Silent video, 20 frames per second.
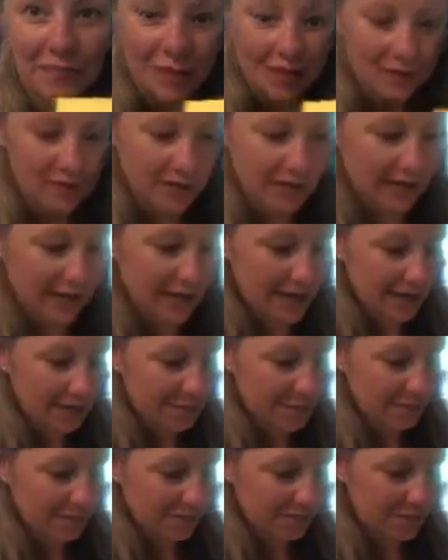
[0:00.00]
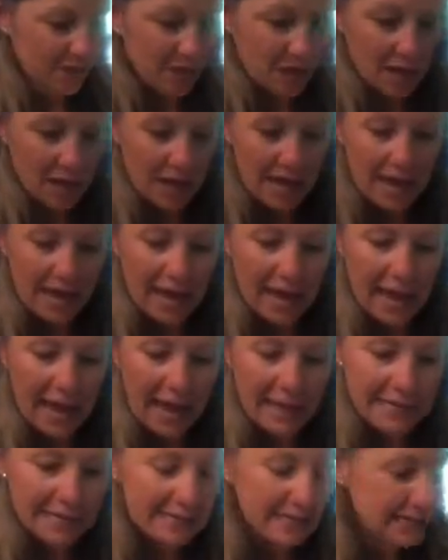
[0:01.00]
okay?
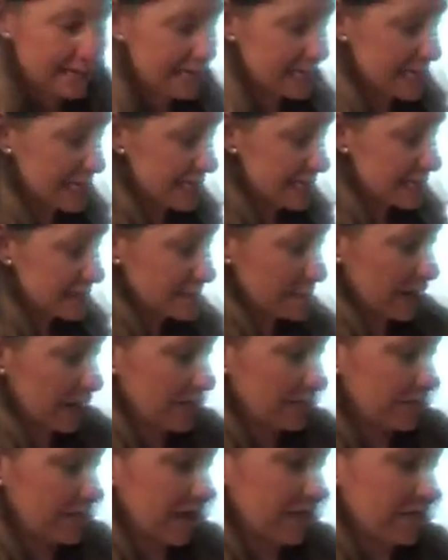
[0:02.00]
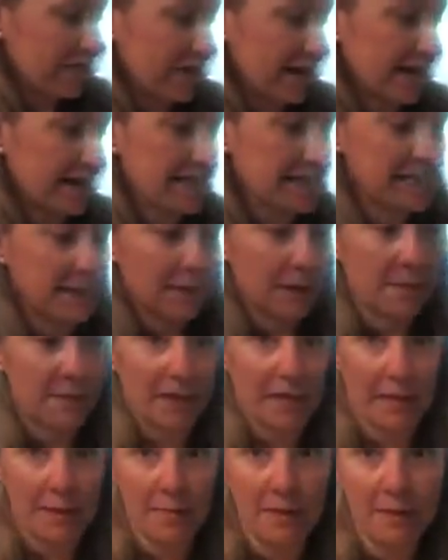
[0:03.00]
And this one, my friends, I'm gonna
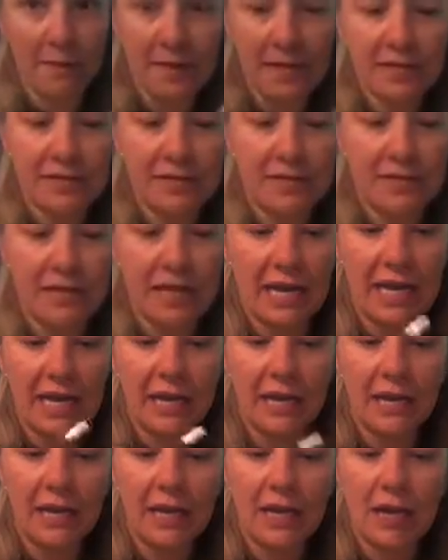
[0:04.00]
pick up my pencil again,